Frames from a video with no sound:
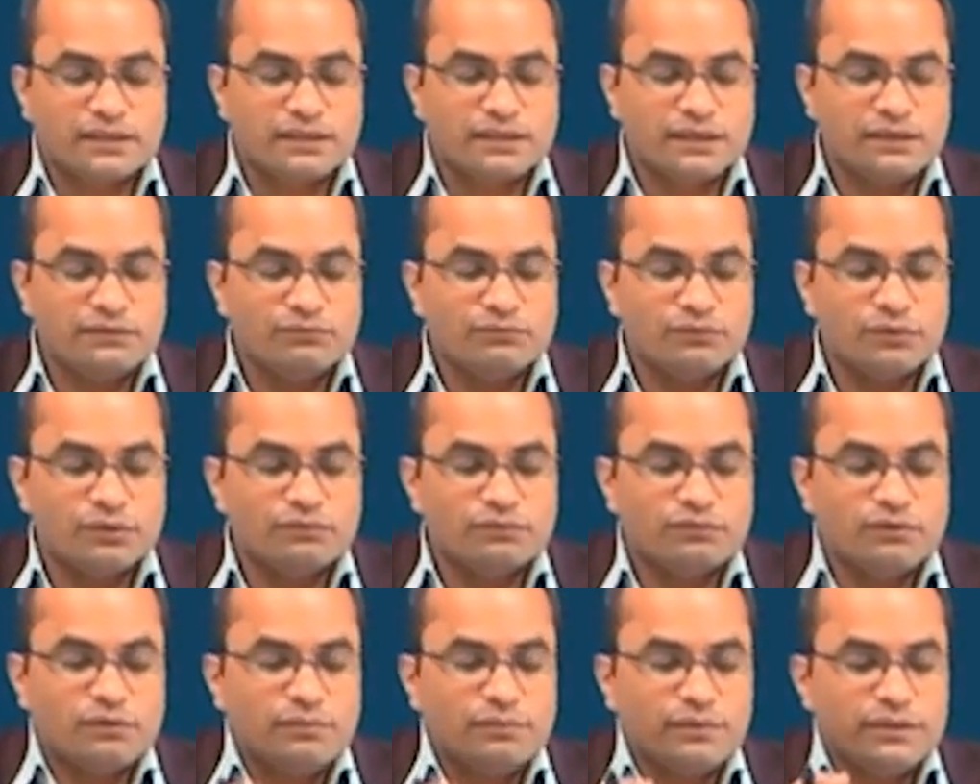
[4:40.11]
Then
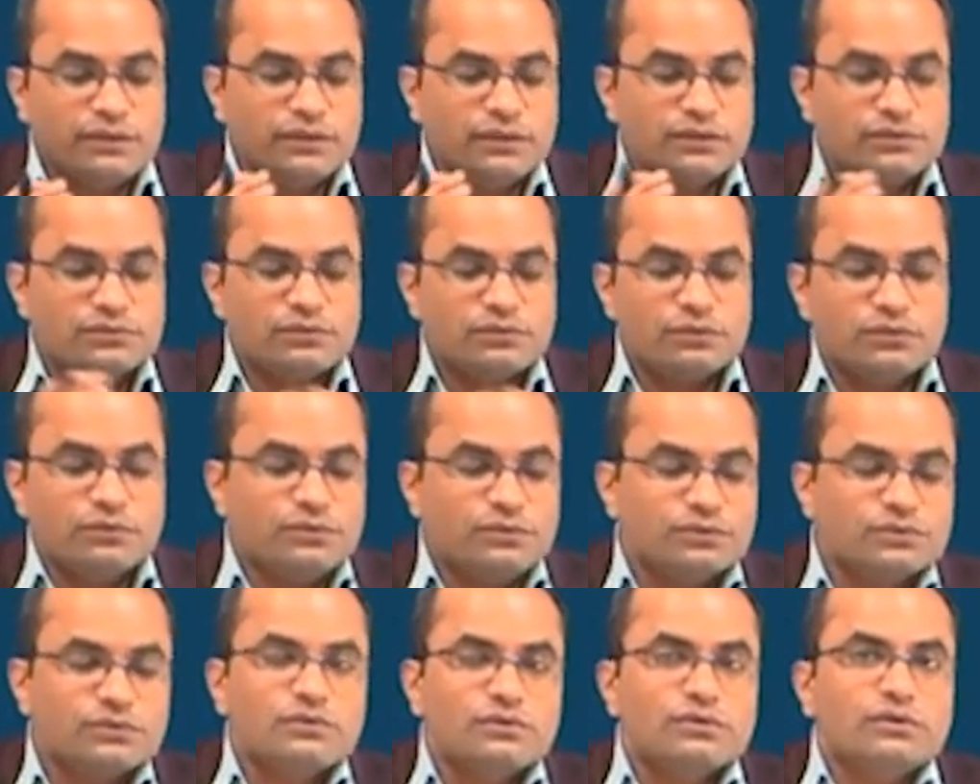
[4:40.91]
what will be the
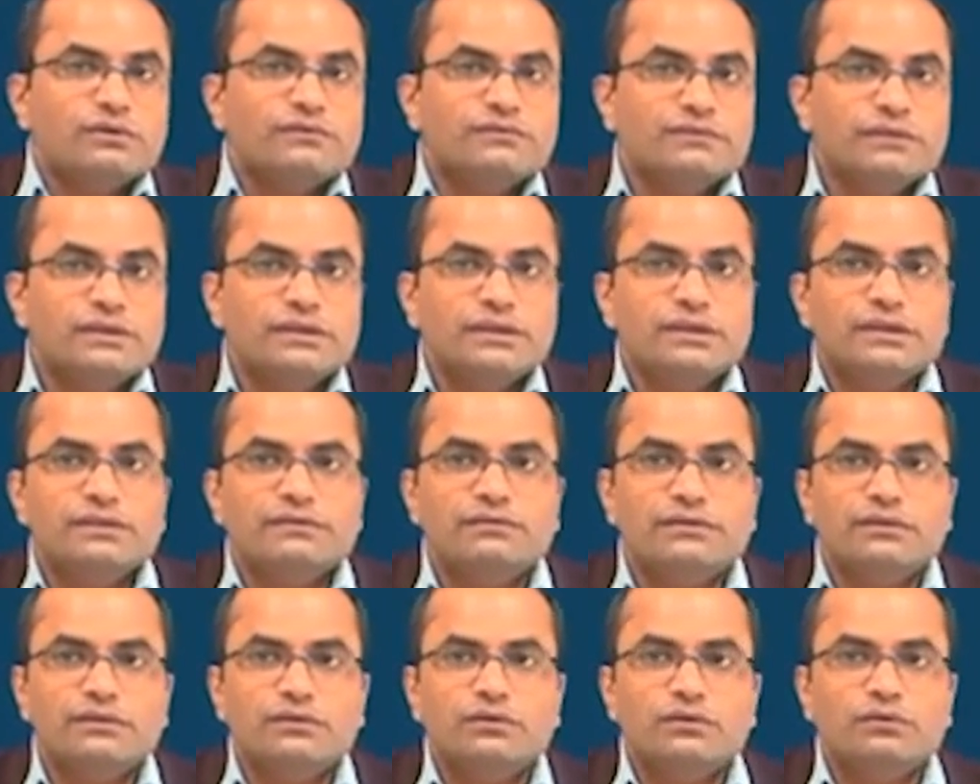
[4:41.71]
solution of the
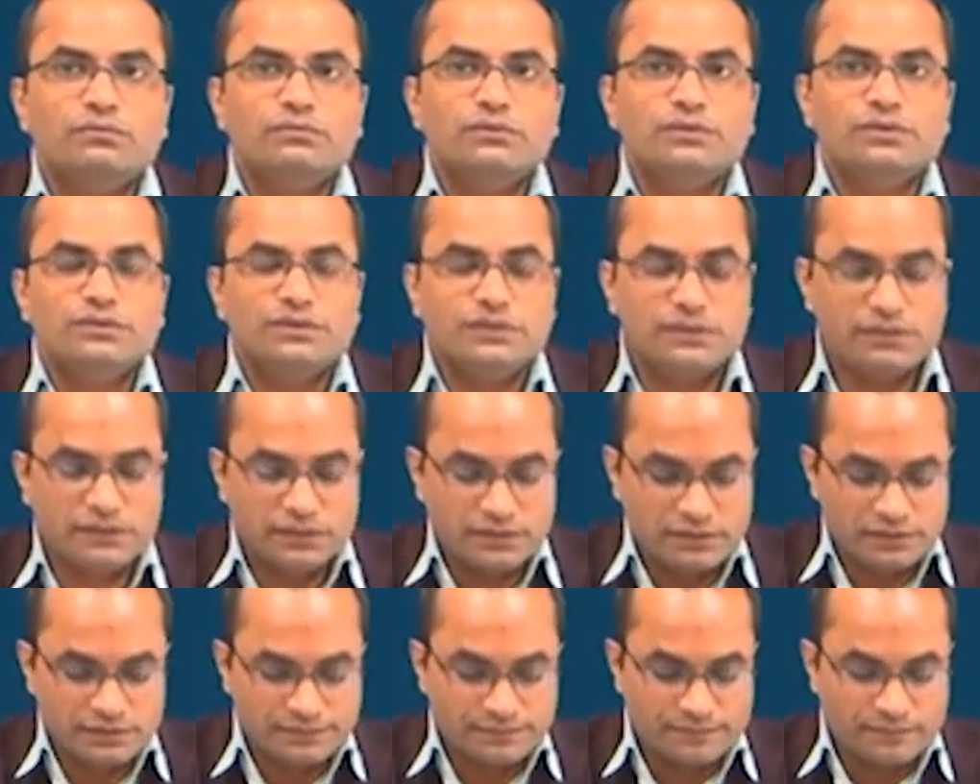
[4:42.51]
given
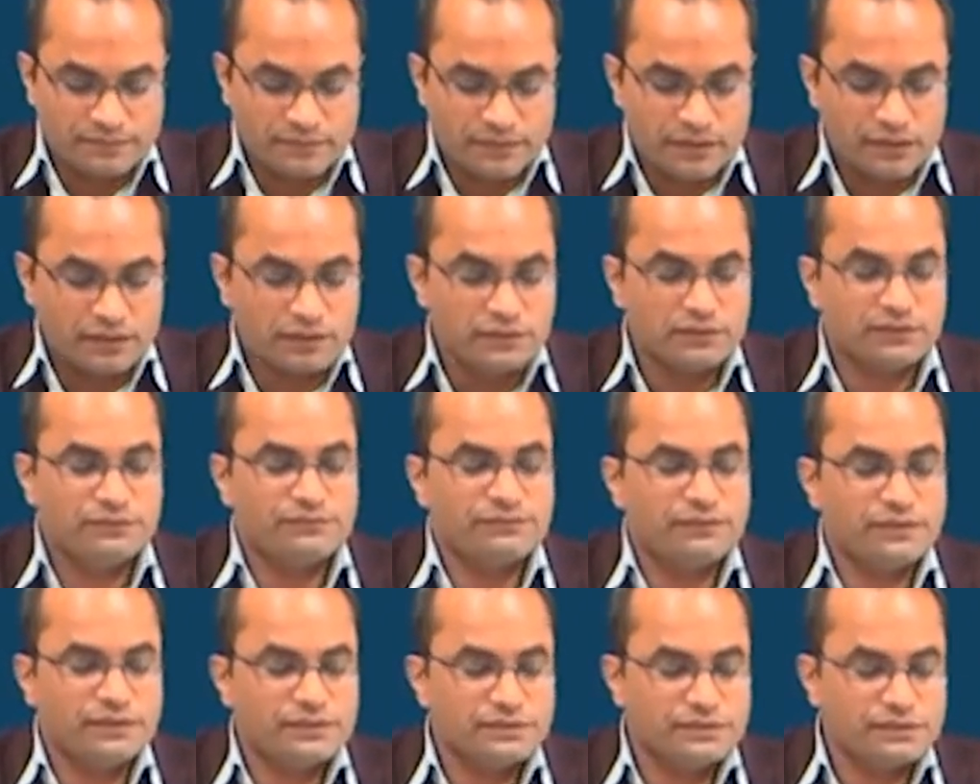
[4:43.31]
homogeneous
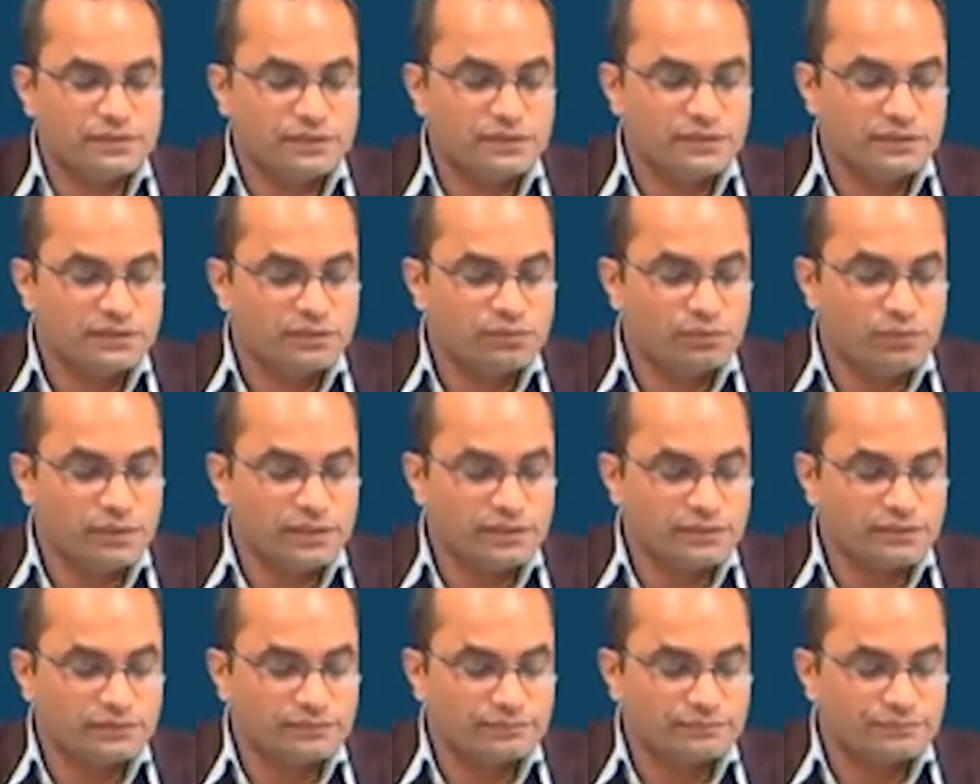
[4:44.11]
differential
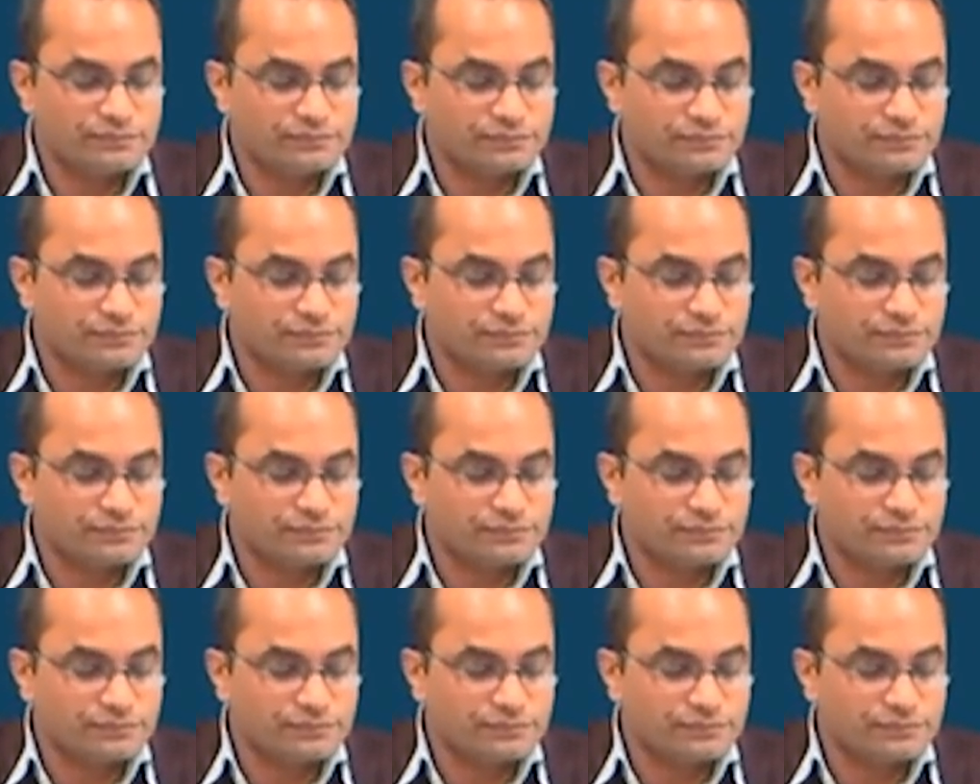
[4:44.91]
equation.